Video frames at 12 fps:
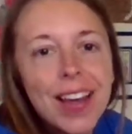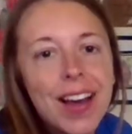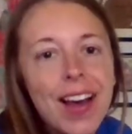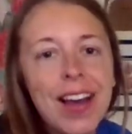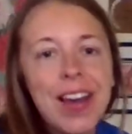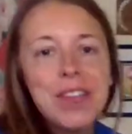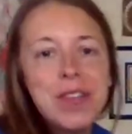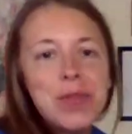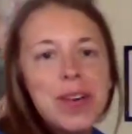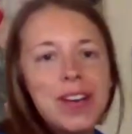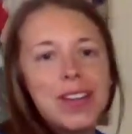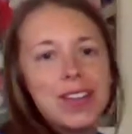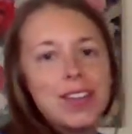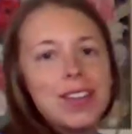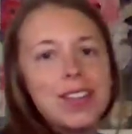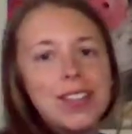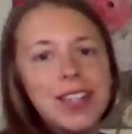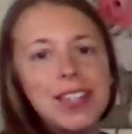Hi, everyone.
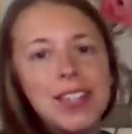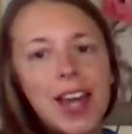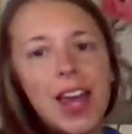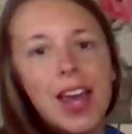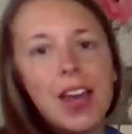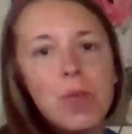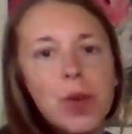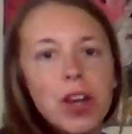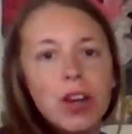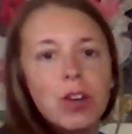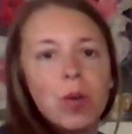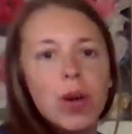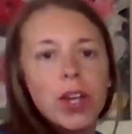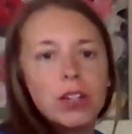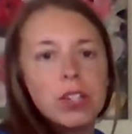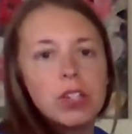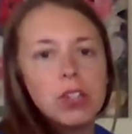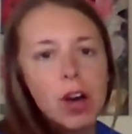Today we are going
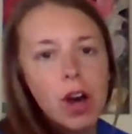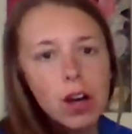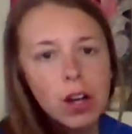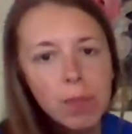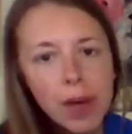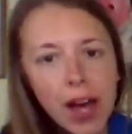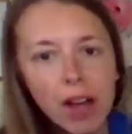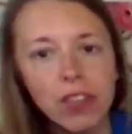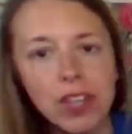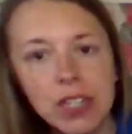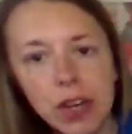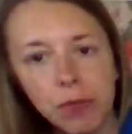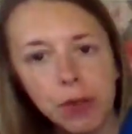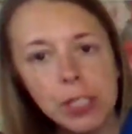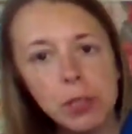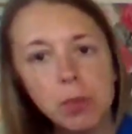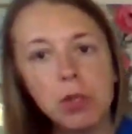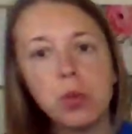to talk about the
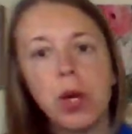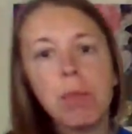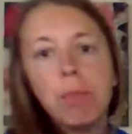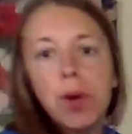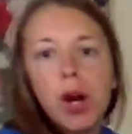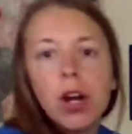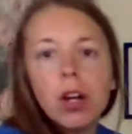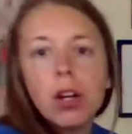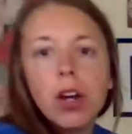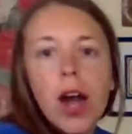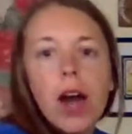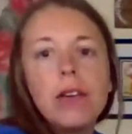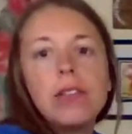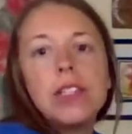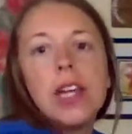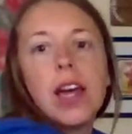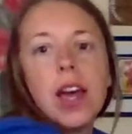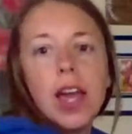difference between bar graphs
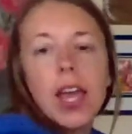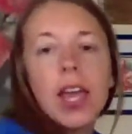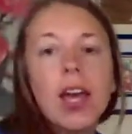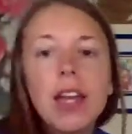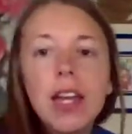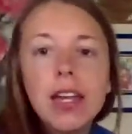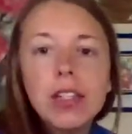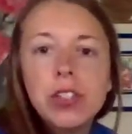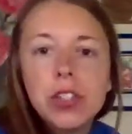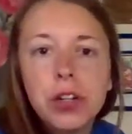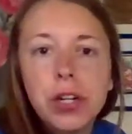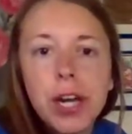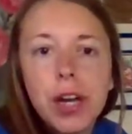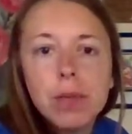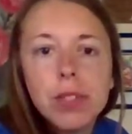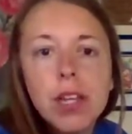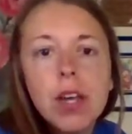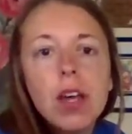and
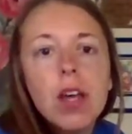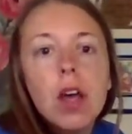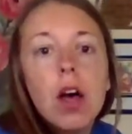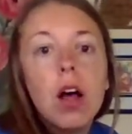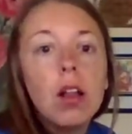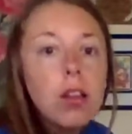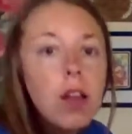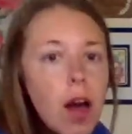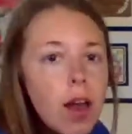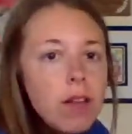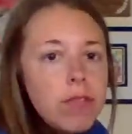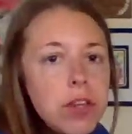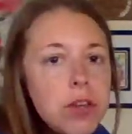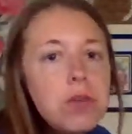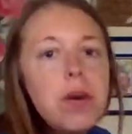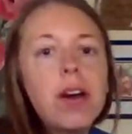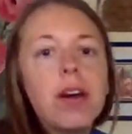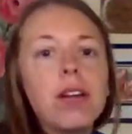histograms. A lot of
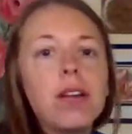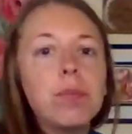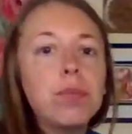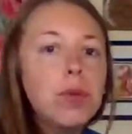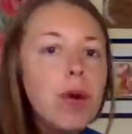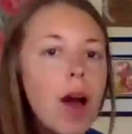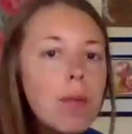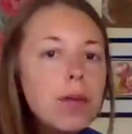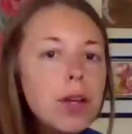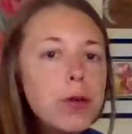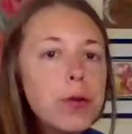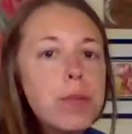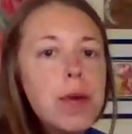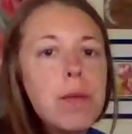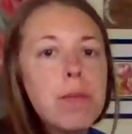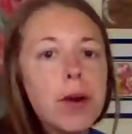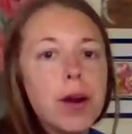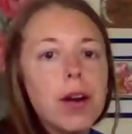you probably
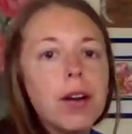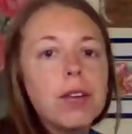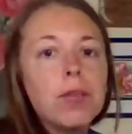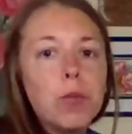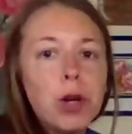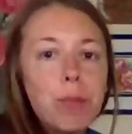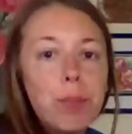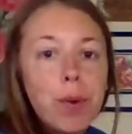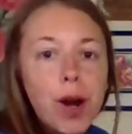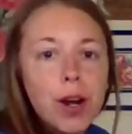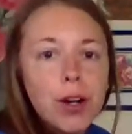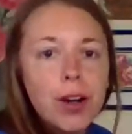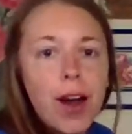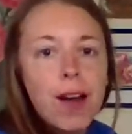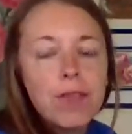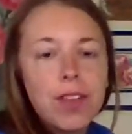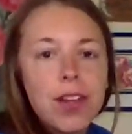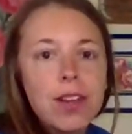remember what a bar
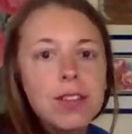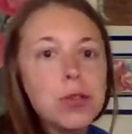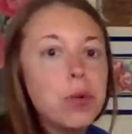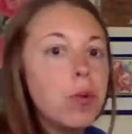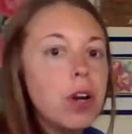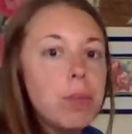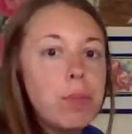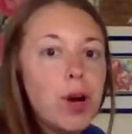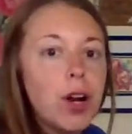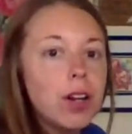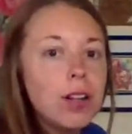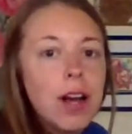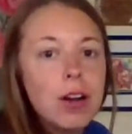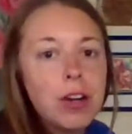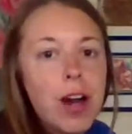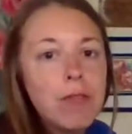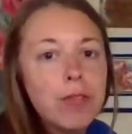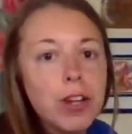graph is or what a bar
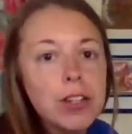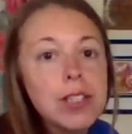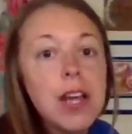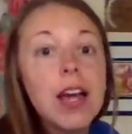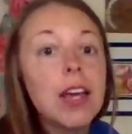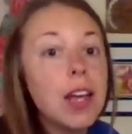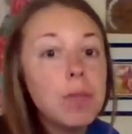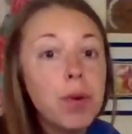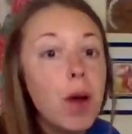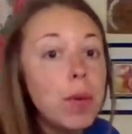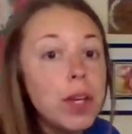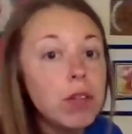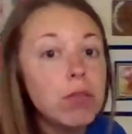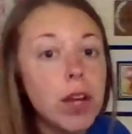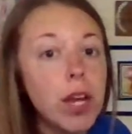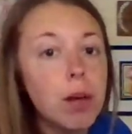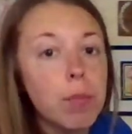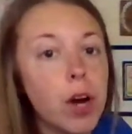graph looks like and probably can
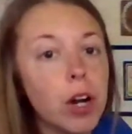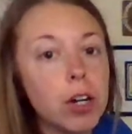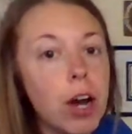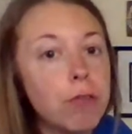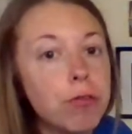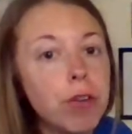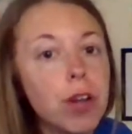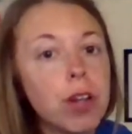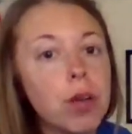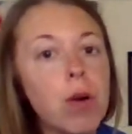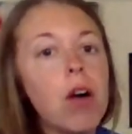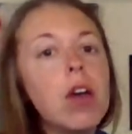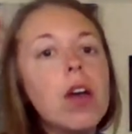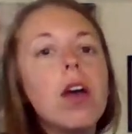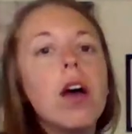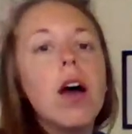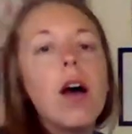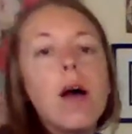read a bar graph really well.
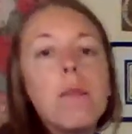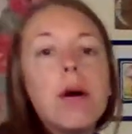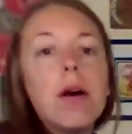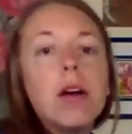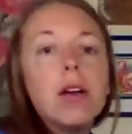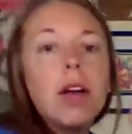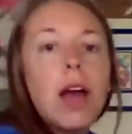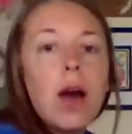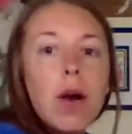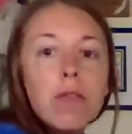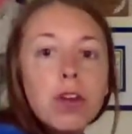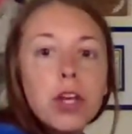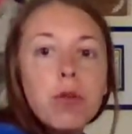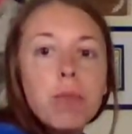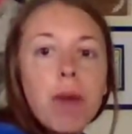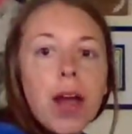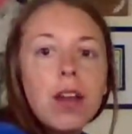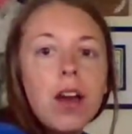However, you
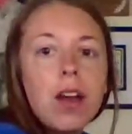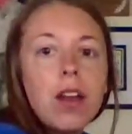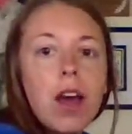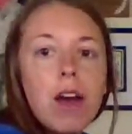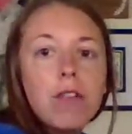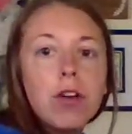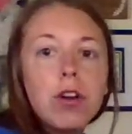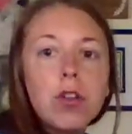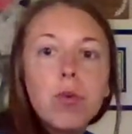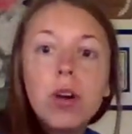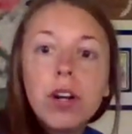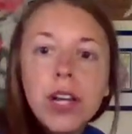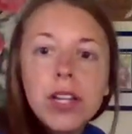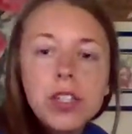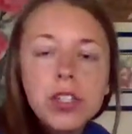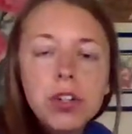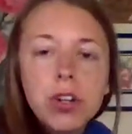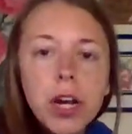might not have heard of the word
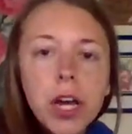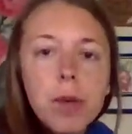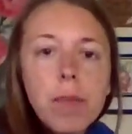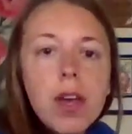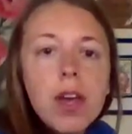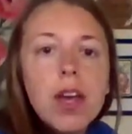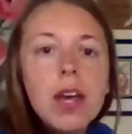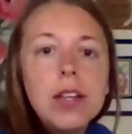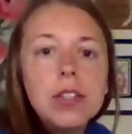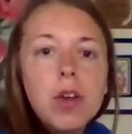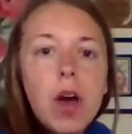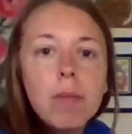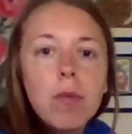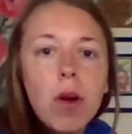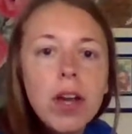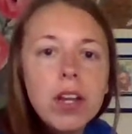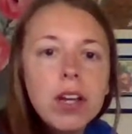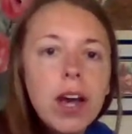histogram, and so I'm
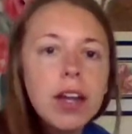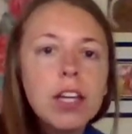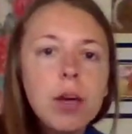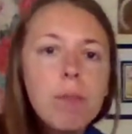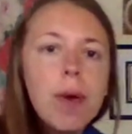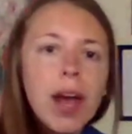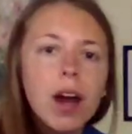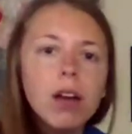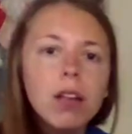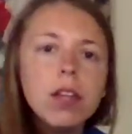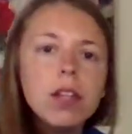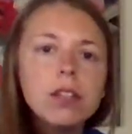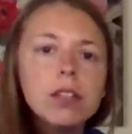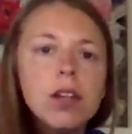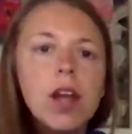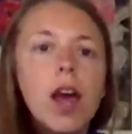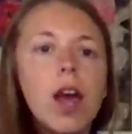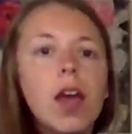going to kind of compare these
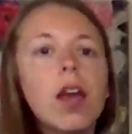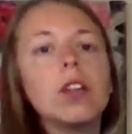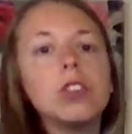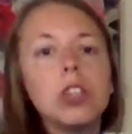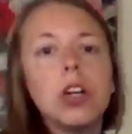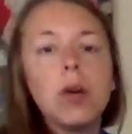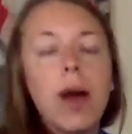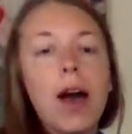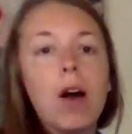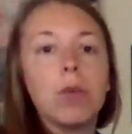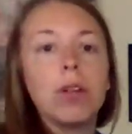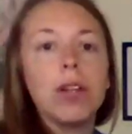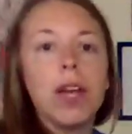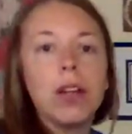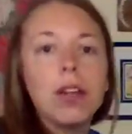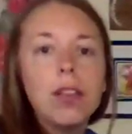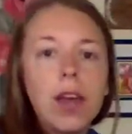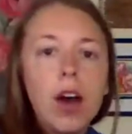today and show you how
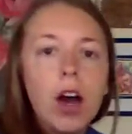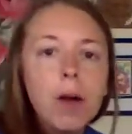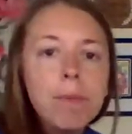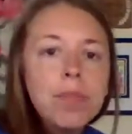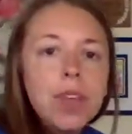related they are.